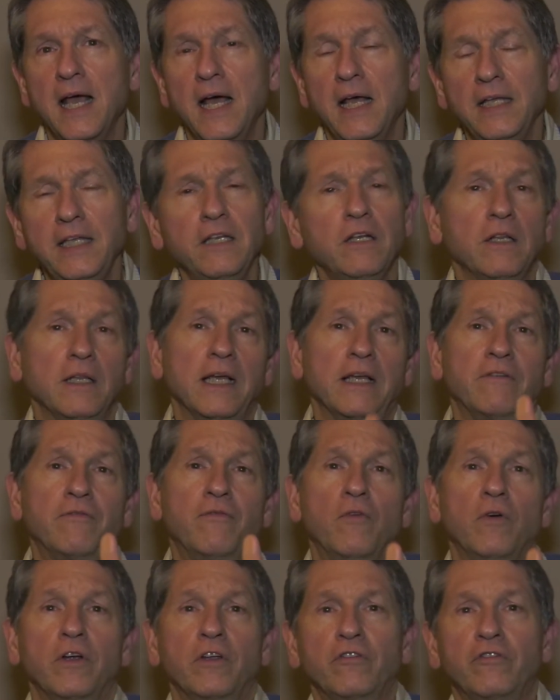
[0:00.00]
Like
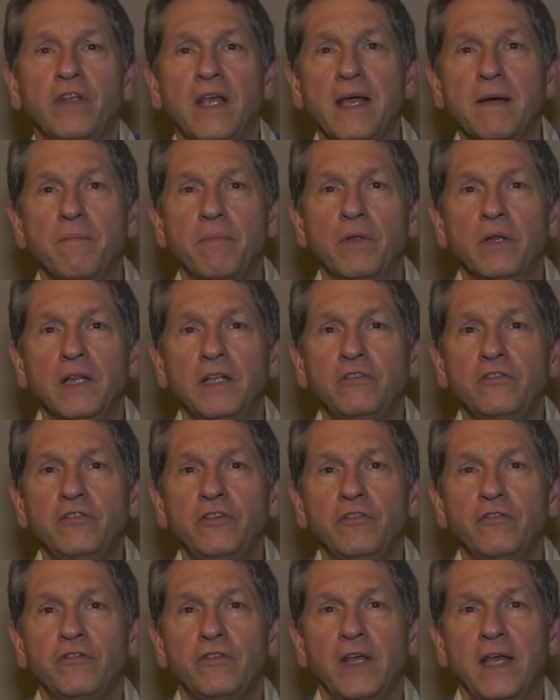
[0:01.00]
for example, let's
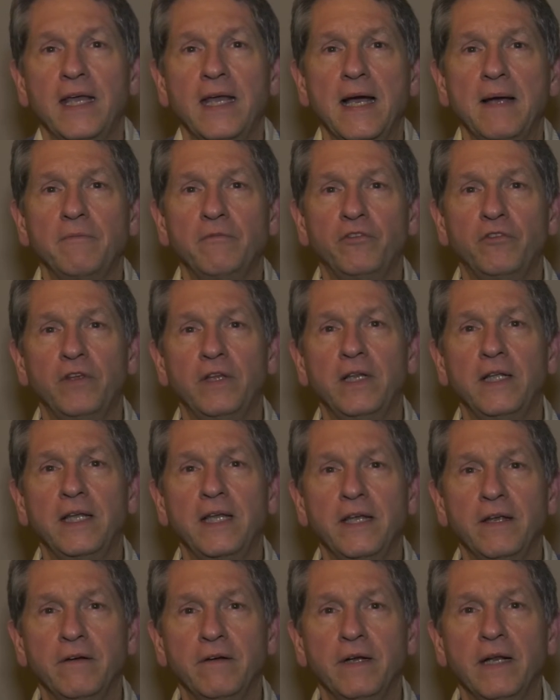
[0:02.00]
just say I'm sitting
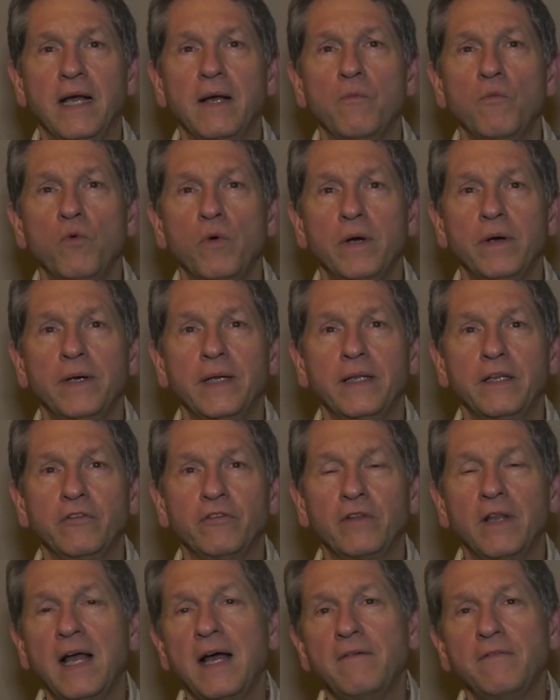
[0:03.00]
here and I'm wearing
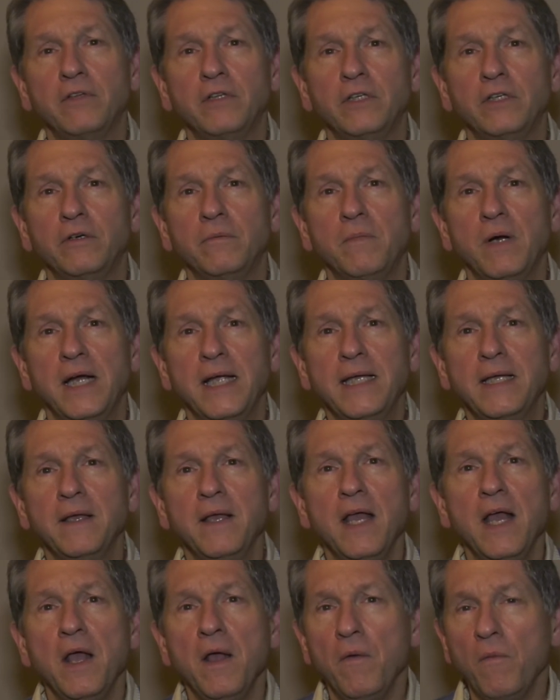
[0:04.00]
this lavalier mic.
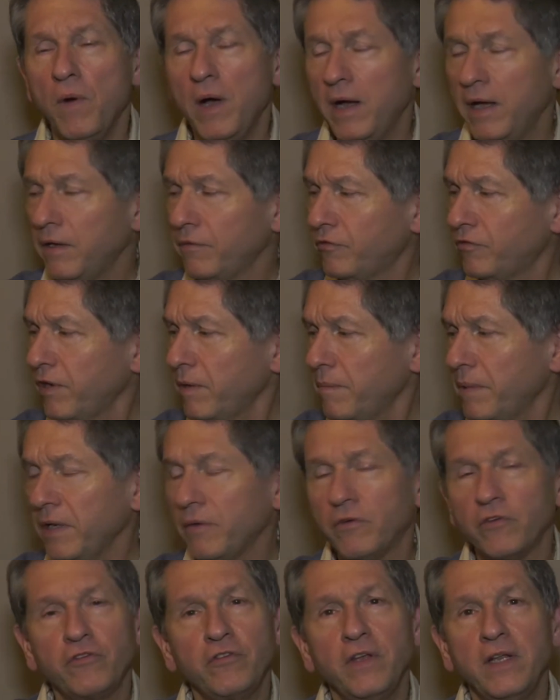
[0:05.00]
Well, if somebody
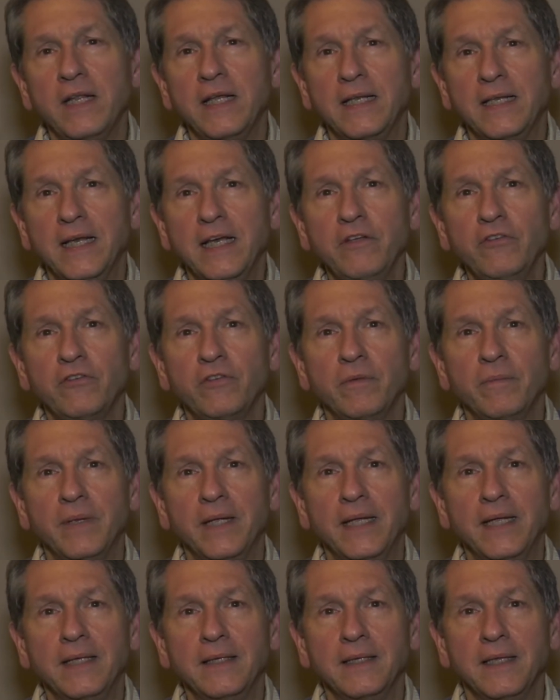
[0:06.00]
were sitting next to
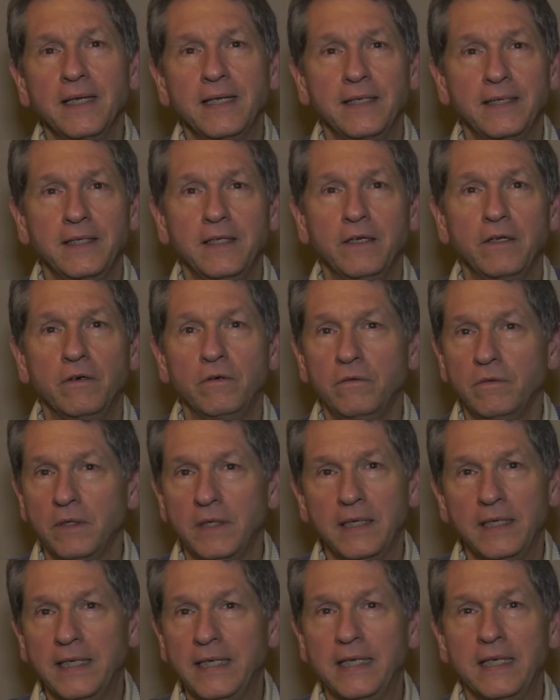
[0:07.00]
me, like,
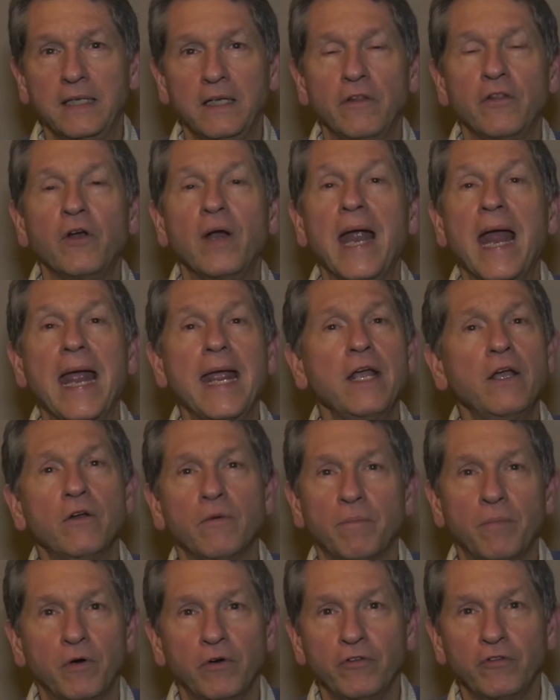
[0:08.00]
another anchor
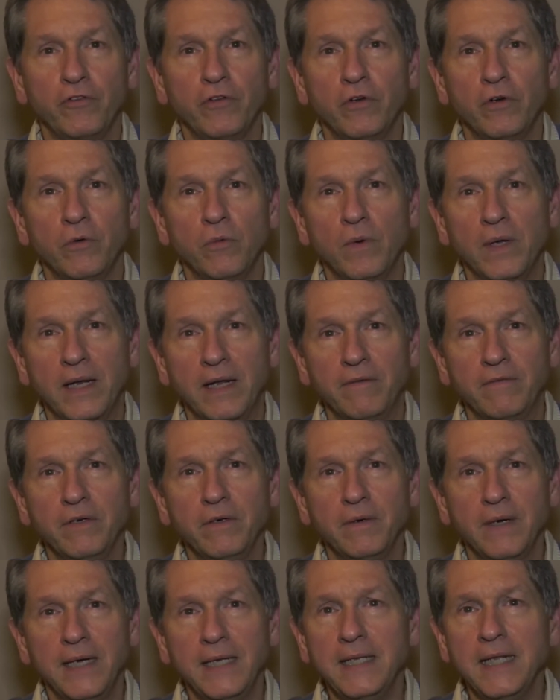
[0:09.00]
person or whatever,
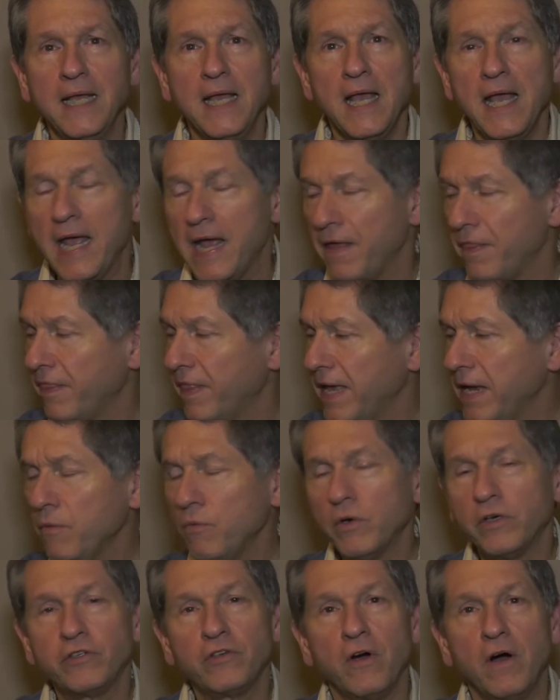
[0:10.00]
right? And they
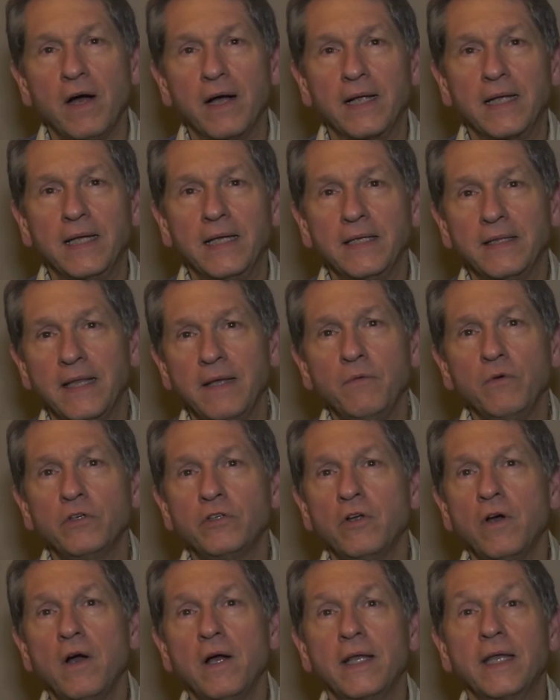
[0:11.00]
were
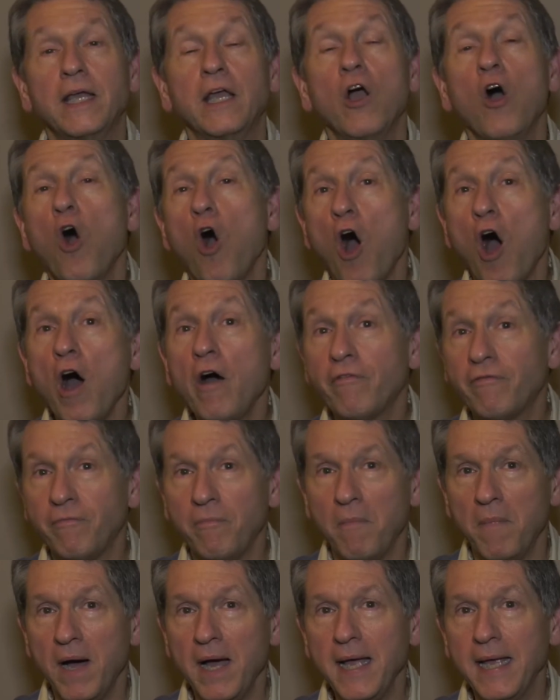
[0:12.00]
talking off
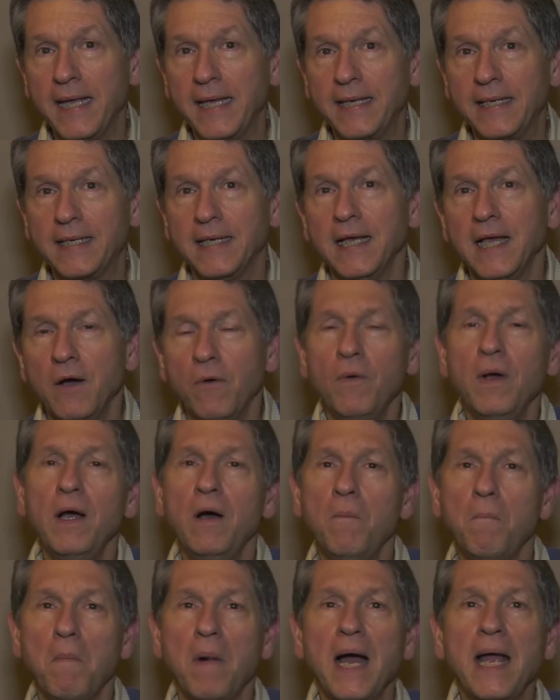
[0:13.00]
mic,
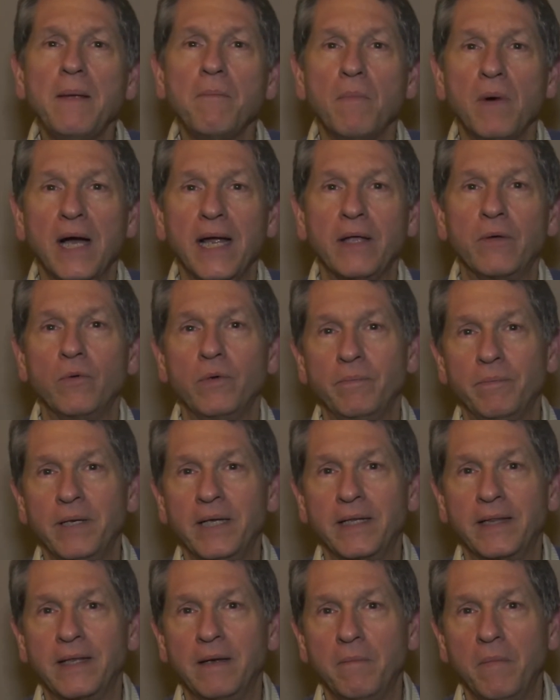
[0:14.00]
well, my mic would
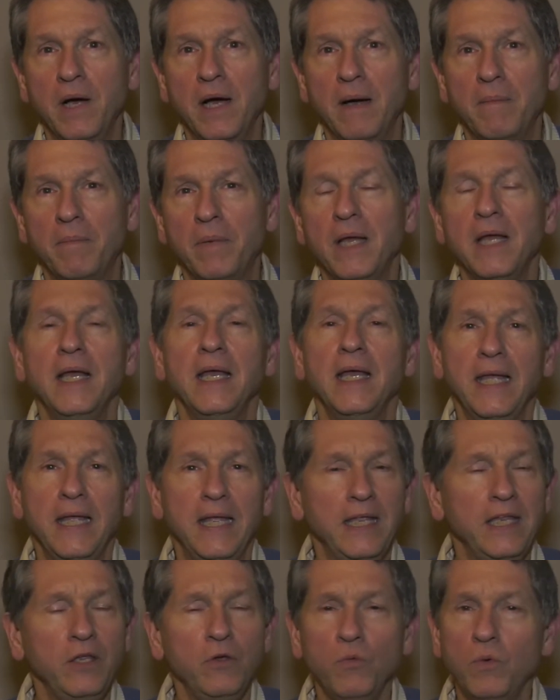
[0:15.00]
pick them up.
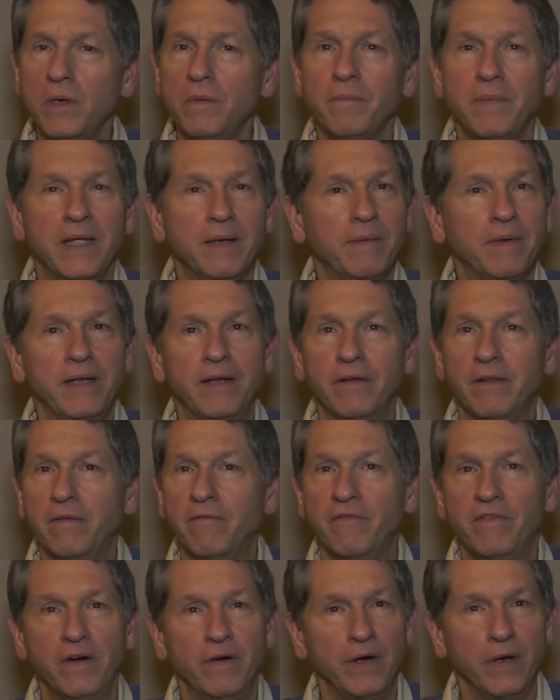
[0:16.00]
You wouldn't be able to hear
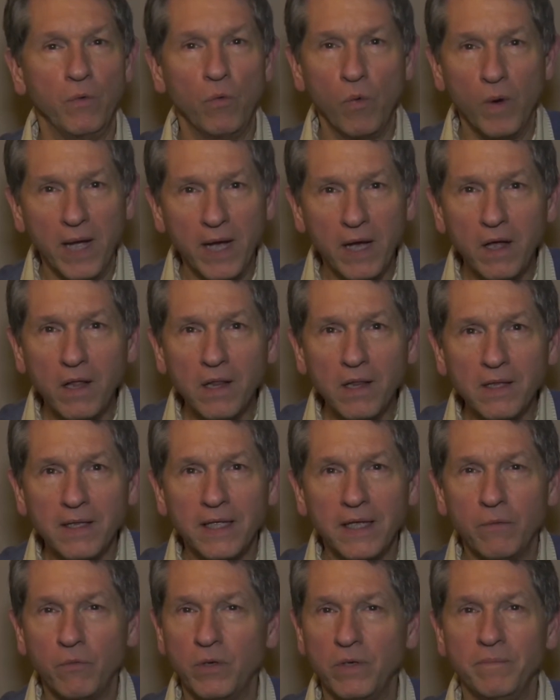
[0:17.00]
them very well.
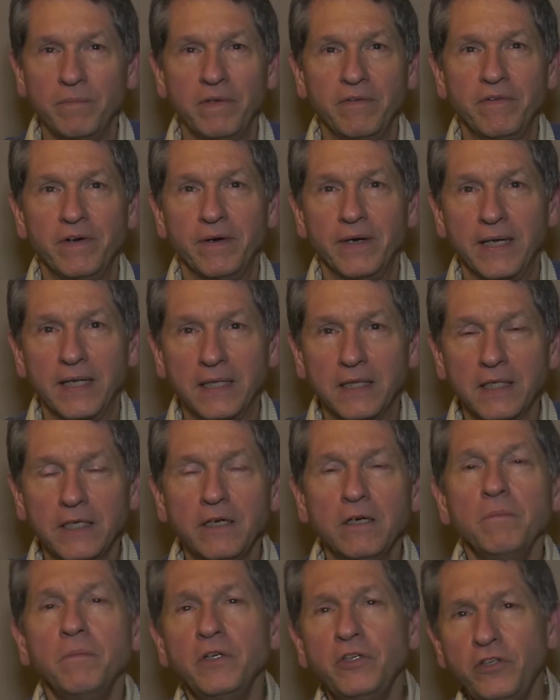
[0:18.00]
It wouldn't be very
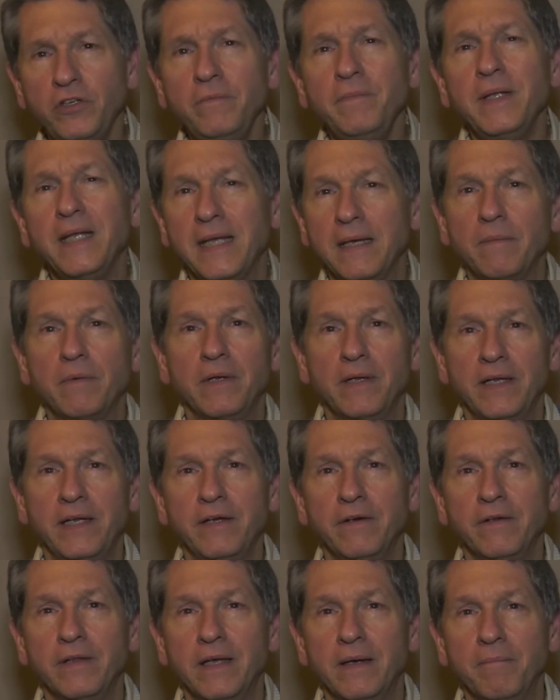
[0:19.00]
clear, but you'd be able to
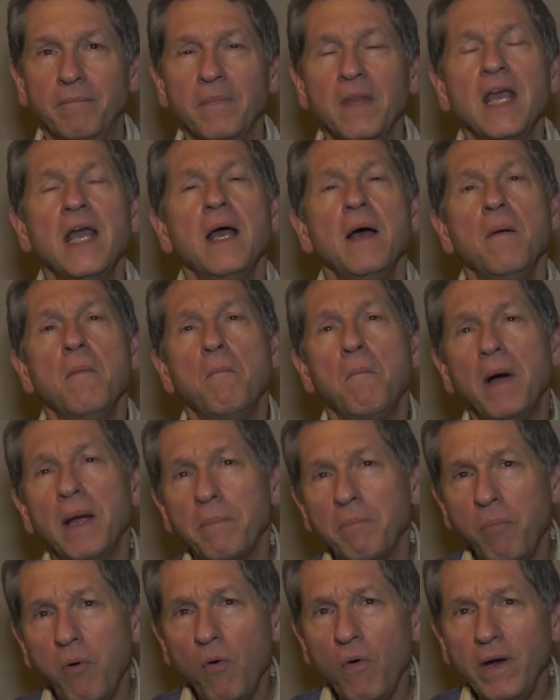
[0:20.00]
hear them. My
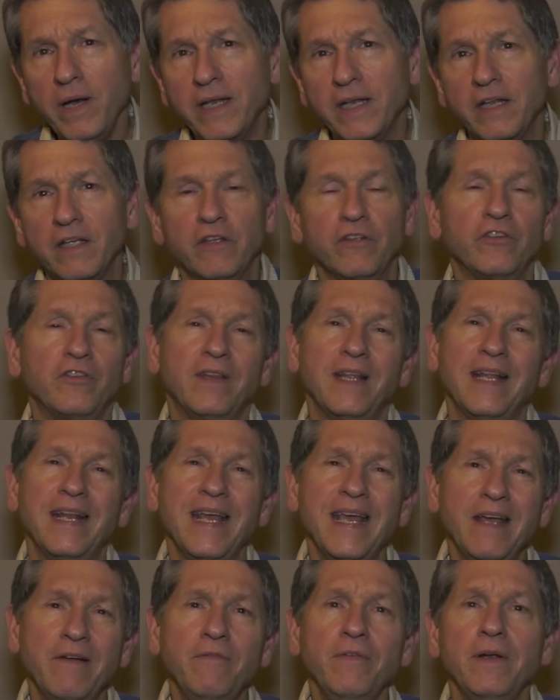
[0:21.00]
point is that
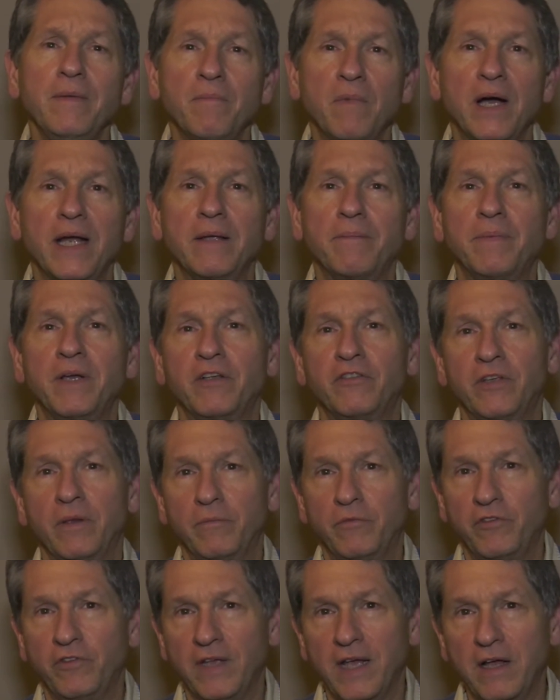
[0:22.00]
every mic picks
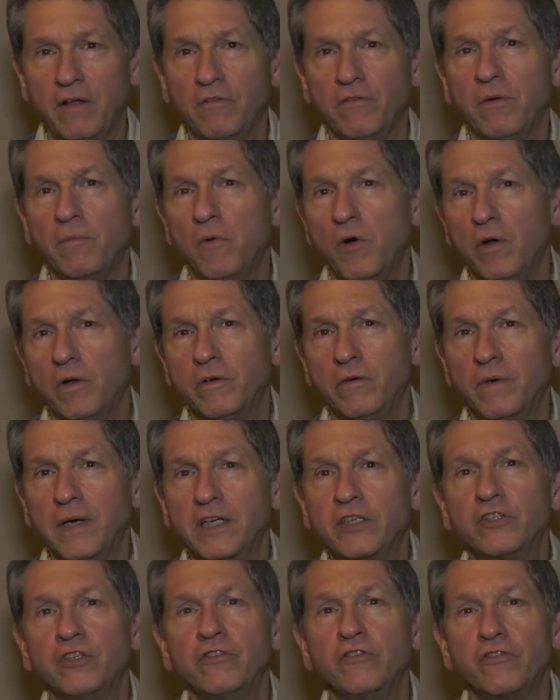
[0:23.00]
up sound from all
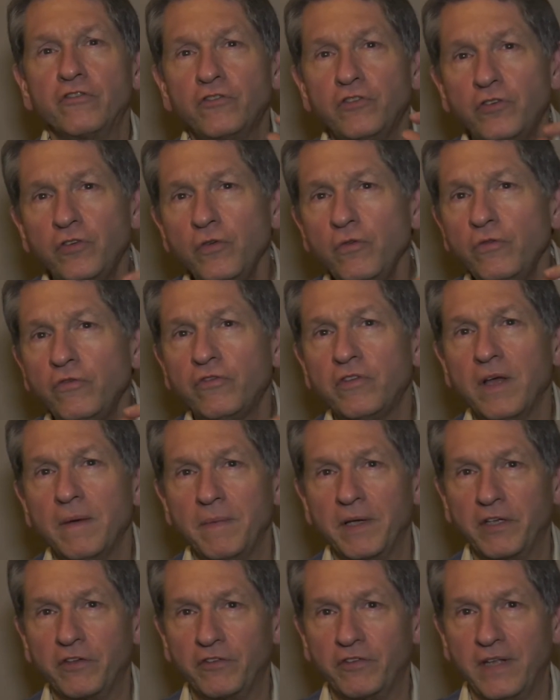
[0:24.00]
directions to some
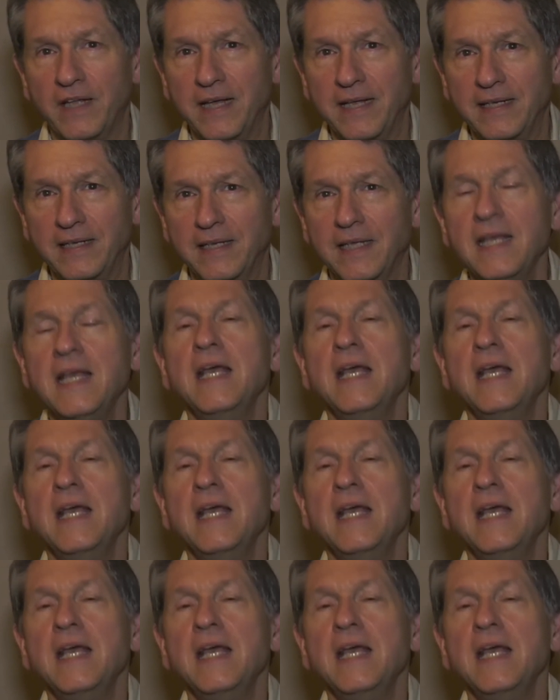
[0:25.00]
extent.